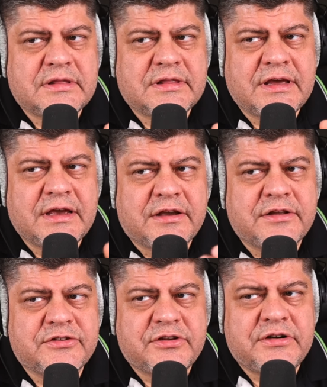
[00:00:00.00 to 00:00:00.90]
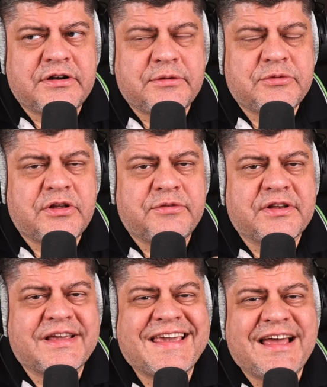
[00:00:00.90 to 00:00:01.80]
They're considering themselves
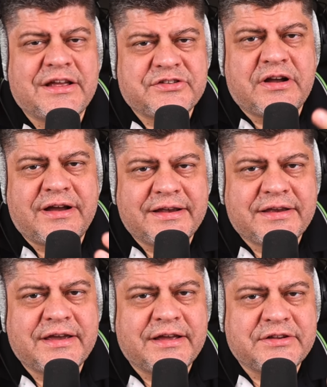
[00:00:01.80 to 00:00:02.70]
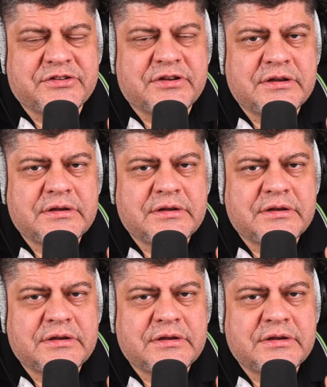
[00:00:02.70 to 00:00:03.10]
a caste, higher caste.